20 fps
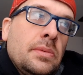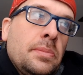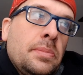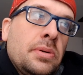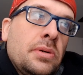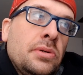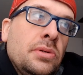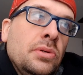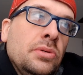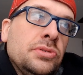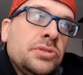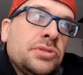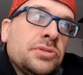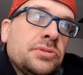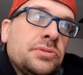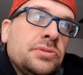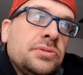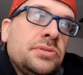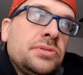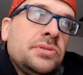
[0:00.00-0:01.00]

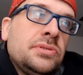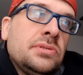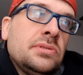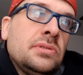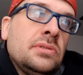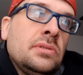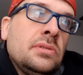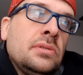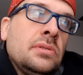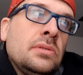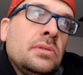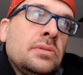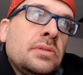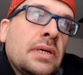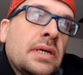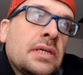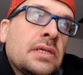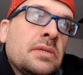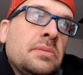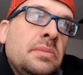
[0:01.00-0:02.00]
producers
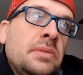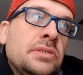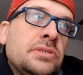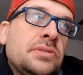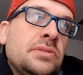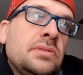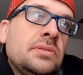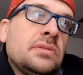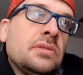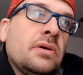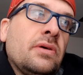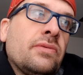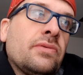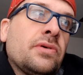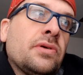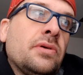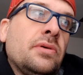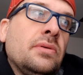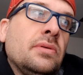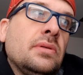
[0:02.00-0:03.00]
documentaries of
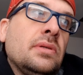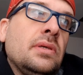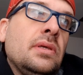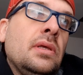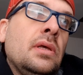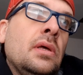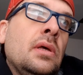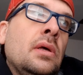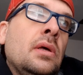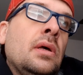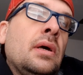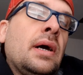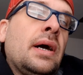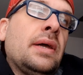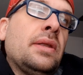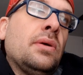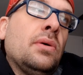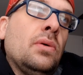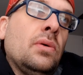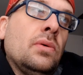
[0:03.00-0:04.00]
currently
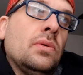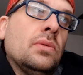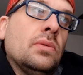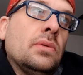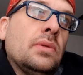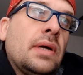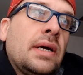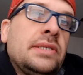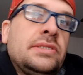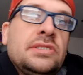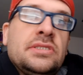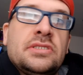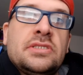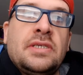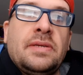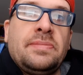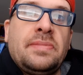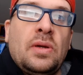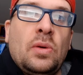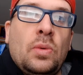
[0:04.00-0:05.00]
on hold. I just
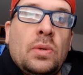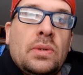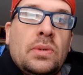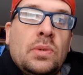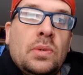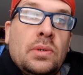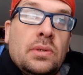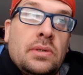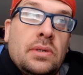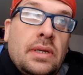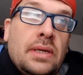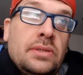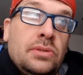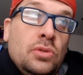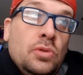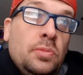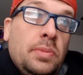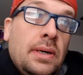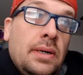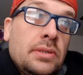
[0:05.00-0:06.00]
skipped that one word. I do
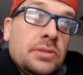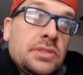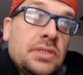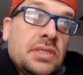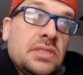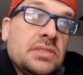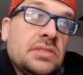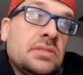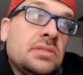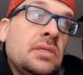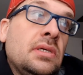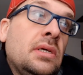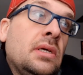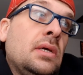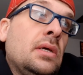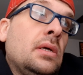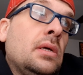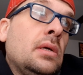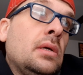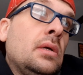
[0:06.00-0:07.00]
apologize.
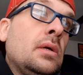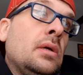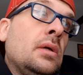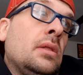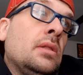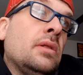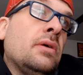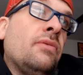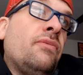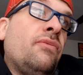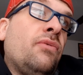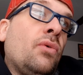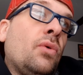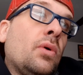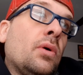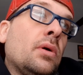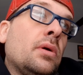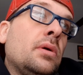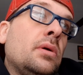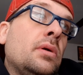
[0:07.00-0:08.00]
The
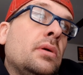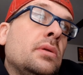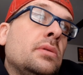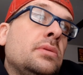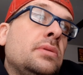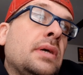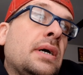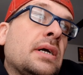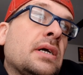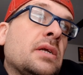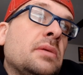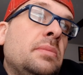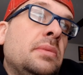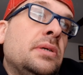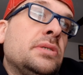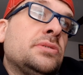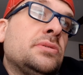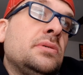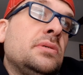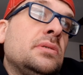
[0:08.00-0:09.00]
four
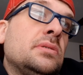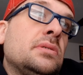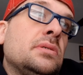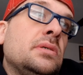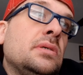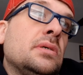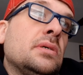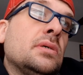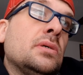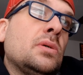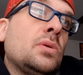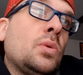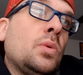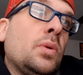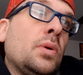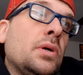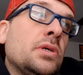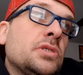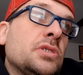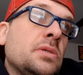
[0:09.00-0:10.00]
documentaries in
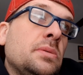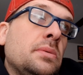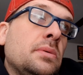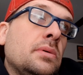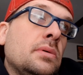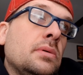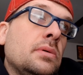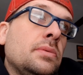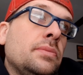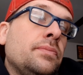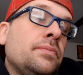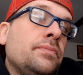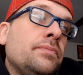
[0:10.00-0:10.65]
questionable